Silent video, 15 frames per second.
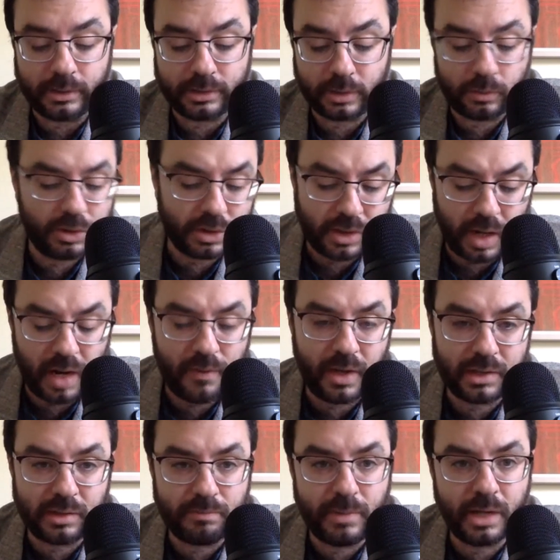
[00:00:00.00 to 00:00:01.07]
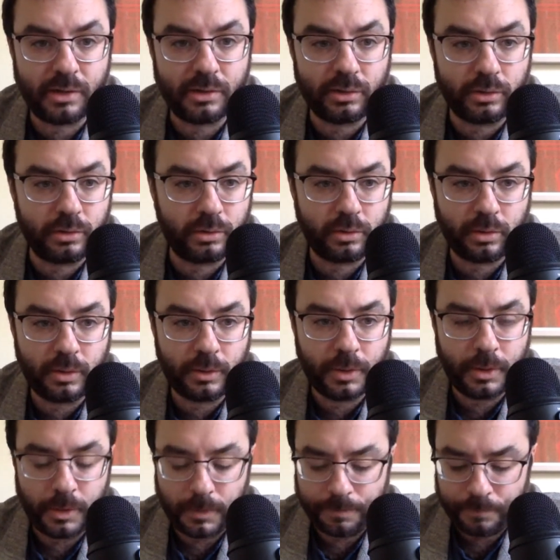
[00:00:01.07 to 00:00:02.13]
So just kind of as a mental
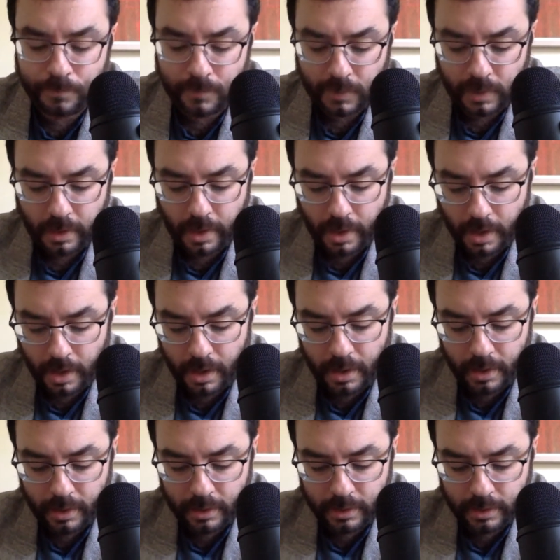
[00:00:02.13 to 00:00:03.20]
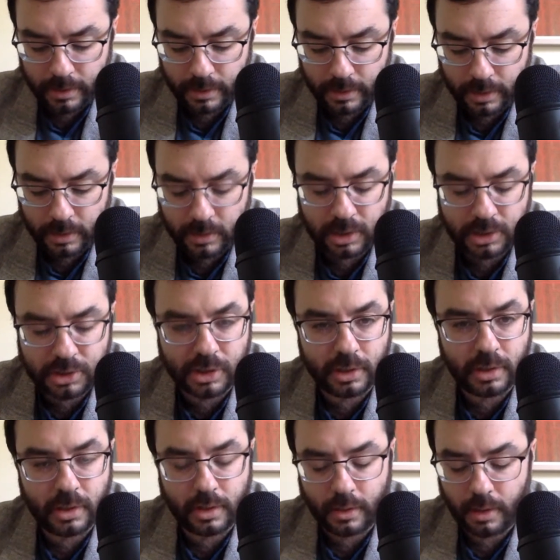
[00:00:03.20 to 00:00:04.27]
uh,
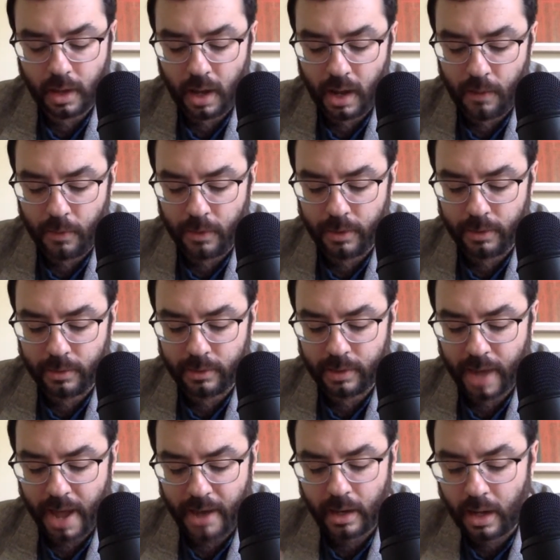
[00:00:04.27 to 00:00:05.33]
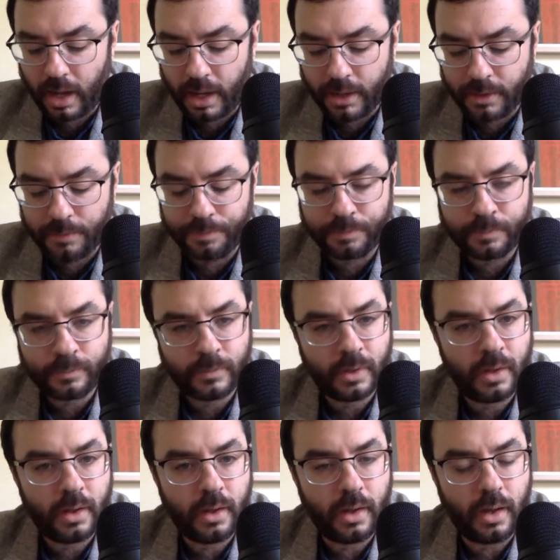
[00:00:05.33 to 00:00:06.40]
addition, I would tack on
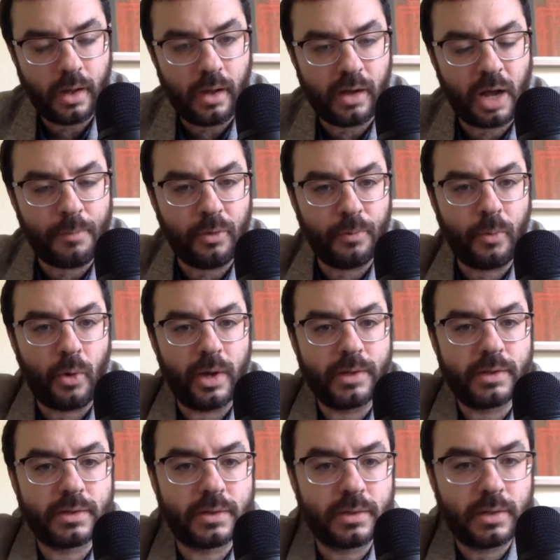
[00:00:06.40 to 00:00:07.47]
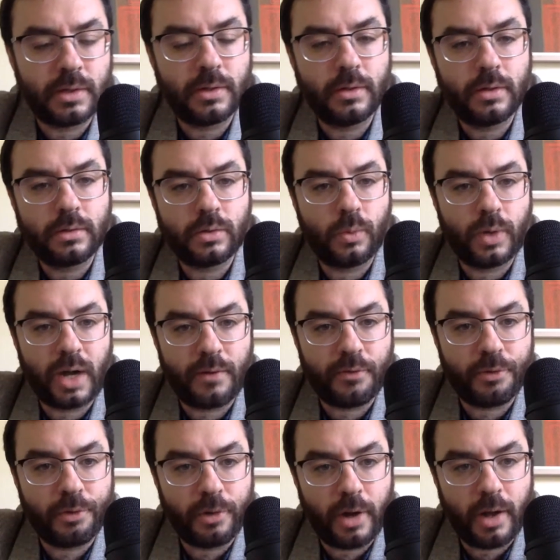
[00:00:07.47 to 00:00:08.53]
a couple points to
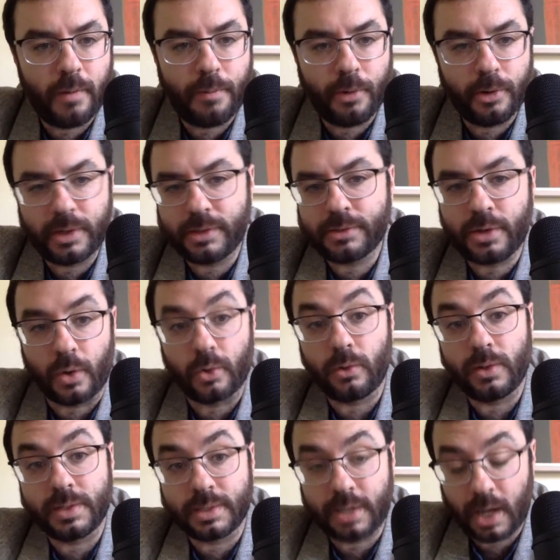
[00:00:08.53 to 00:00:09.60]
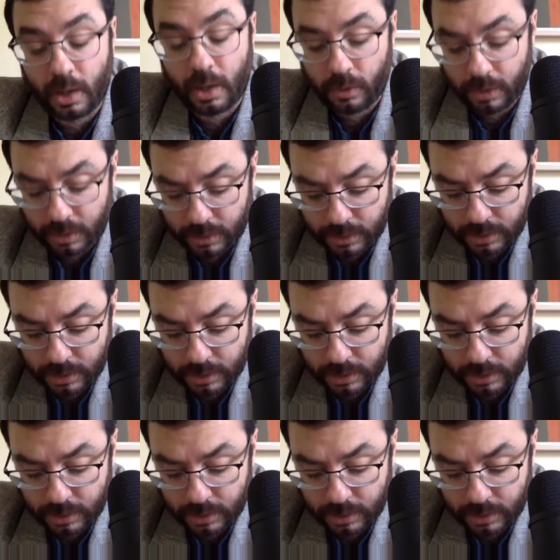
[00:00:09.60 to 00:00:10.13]
whatever Bernie's total is in Iowa.